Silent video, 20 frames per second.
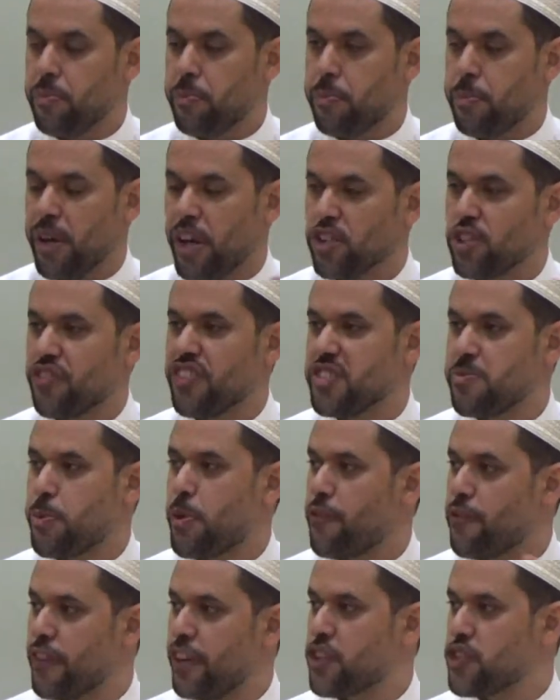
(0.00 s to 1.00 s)
Part of his
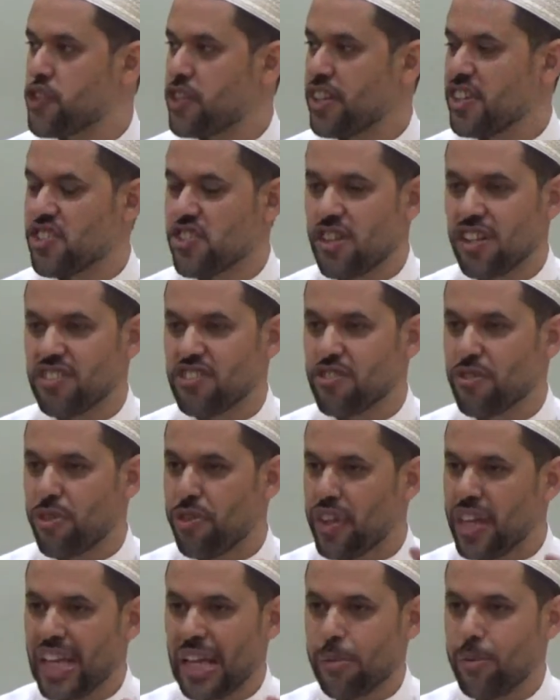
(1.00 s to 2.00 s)
perfection is not to
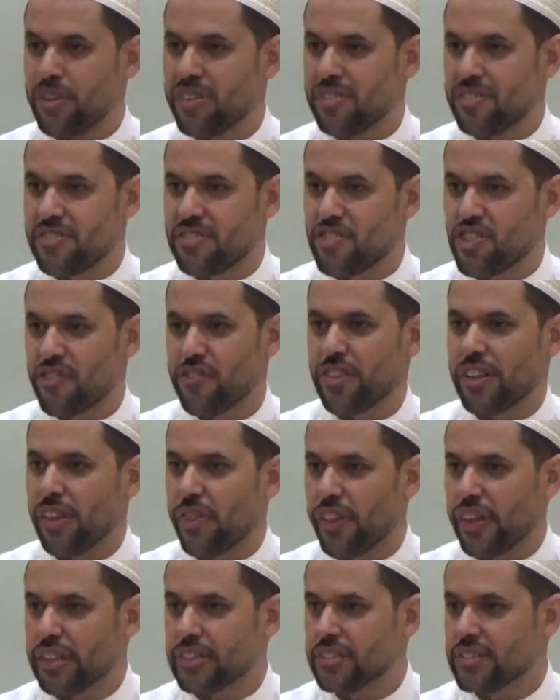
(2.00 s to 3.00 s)
think about trivial
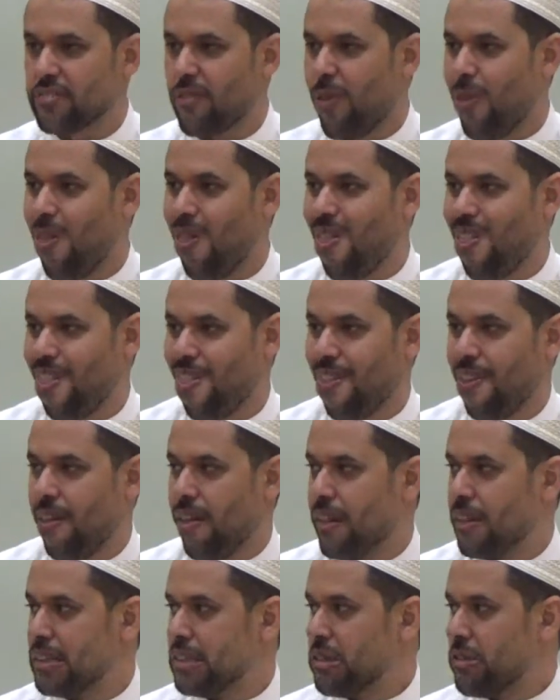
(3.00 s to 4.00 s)
things,
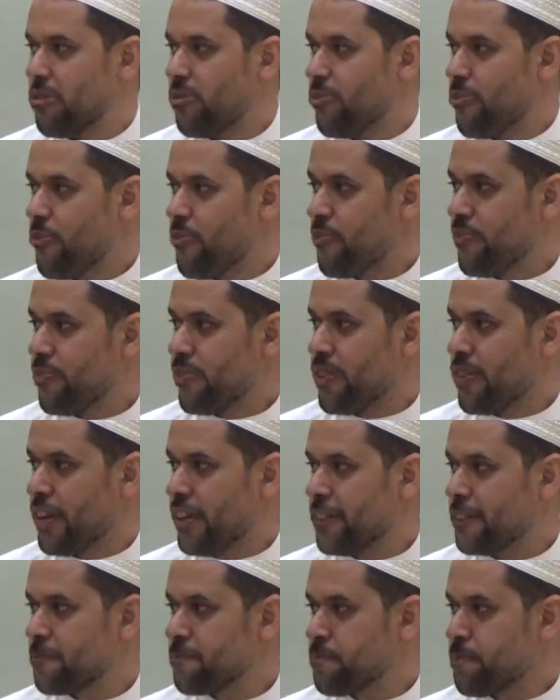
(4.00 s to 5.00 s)

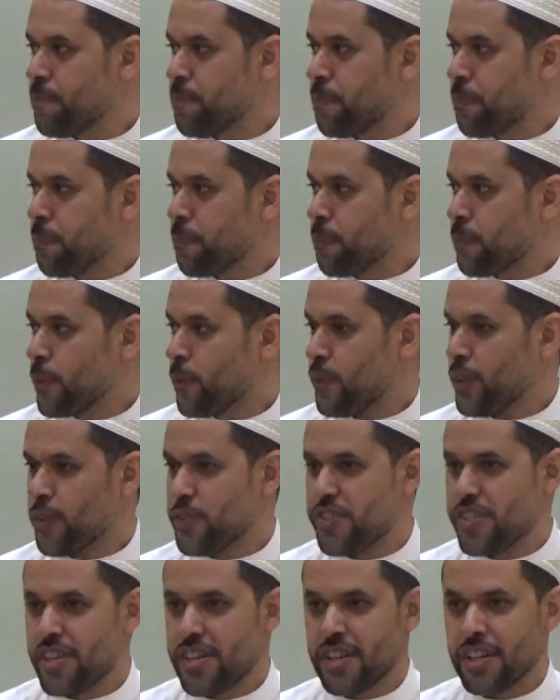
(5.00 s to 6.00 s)
right? When you
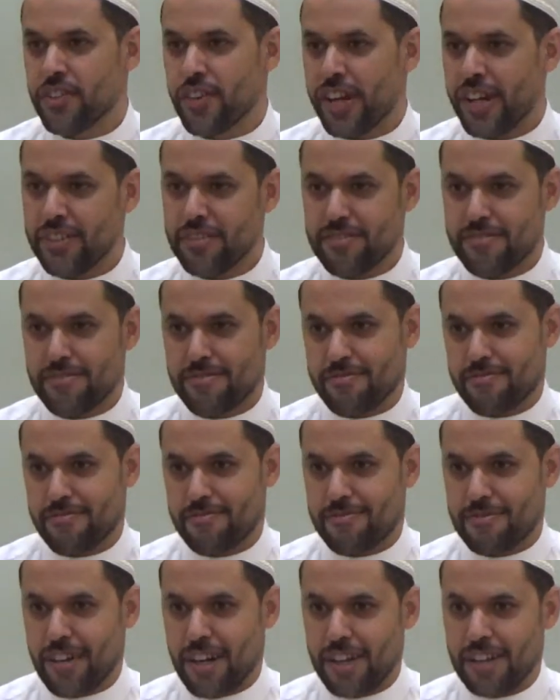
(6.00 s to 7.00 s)
see a great,
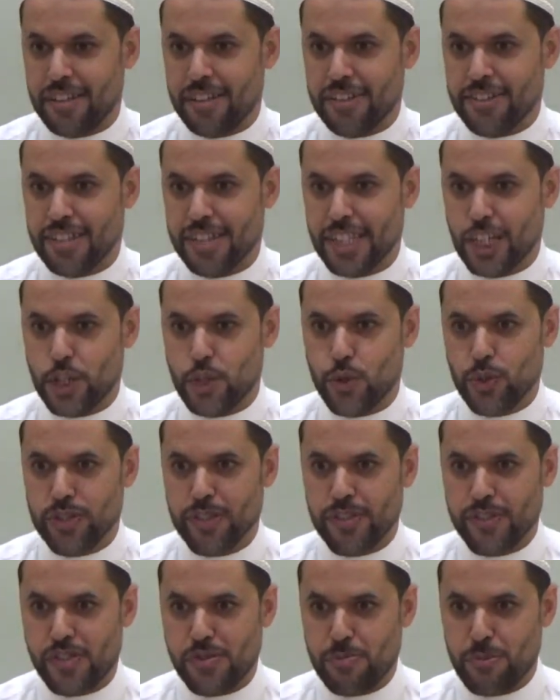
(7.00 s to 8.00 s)
highly
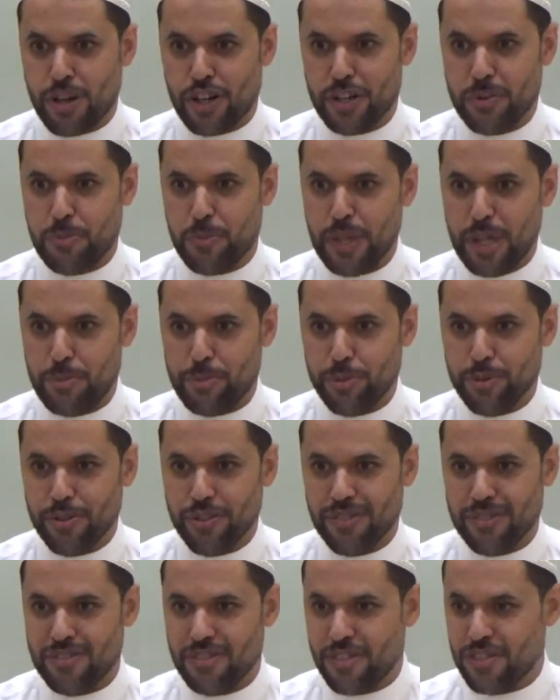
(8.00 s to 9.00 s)
intellectual, smart
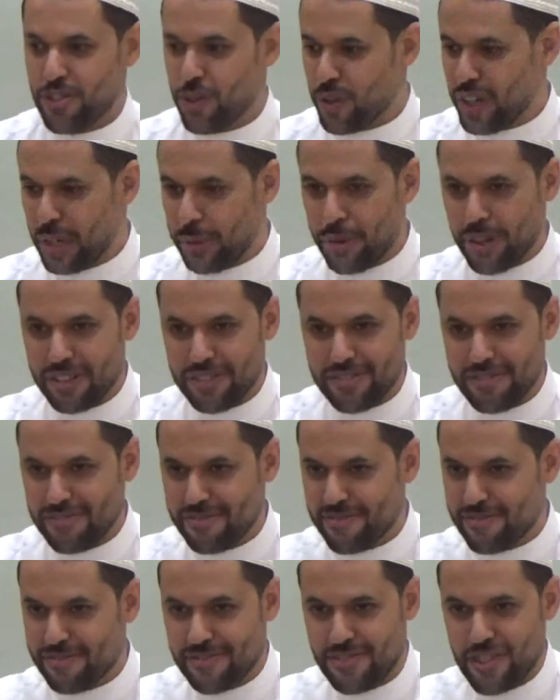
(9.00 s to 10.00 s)
people talk about
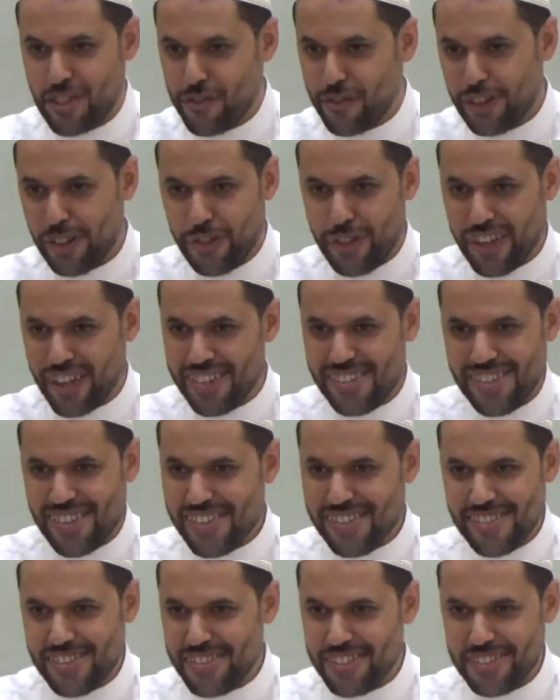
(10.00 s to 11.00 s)
trivial things,
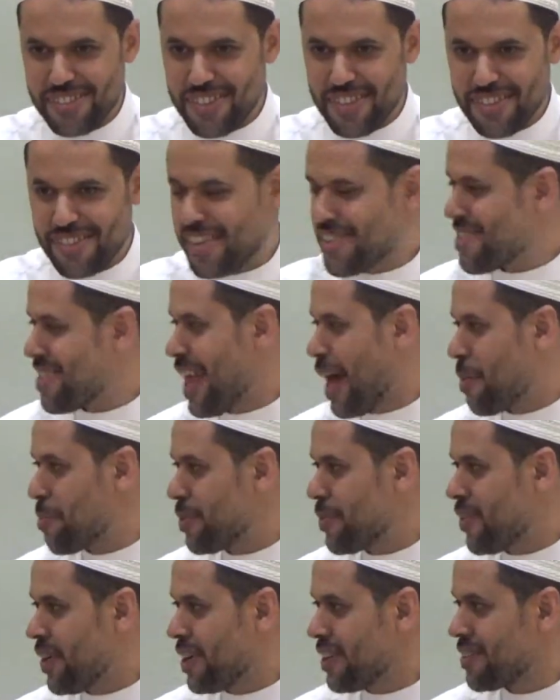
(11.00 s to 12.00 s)
that doesn't
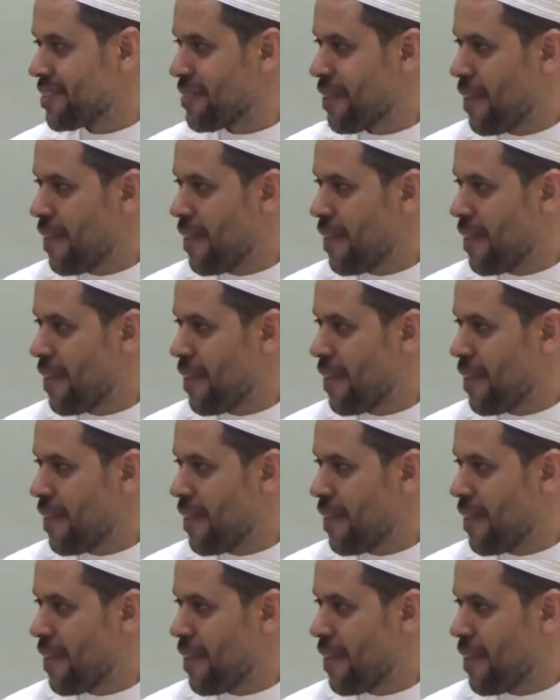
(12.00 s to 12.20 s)
happen, right?